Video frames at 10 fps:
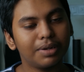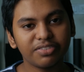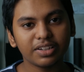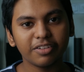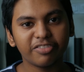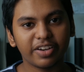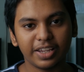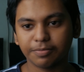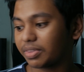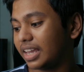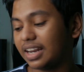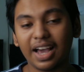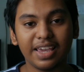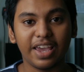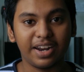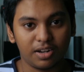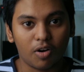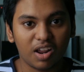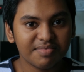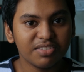perfectly fine and I edit
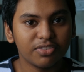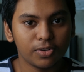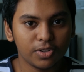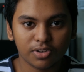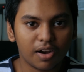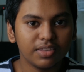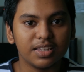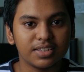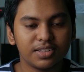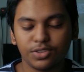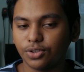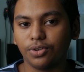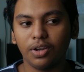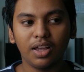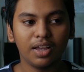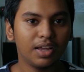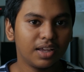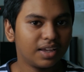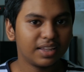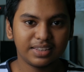all of my photos on this so
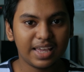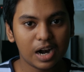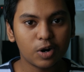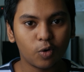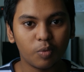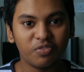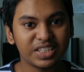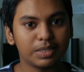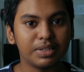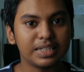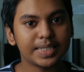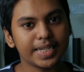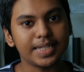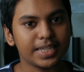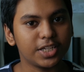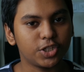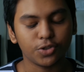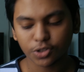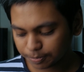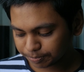there are no visible tint issues.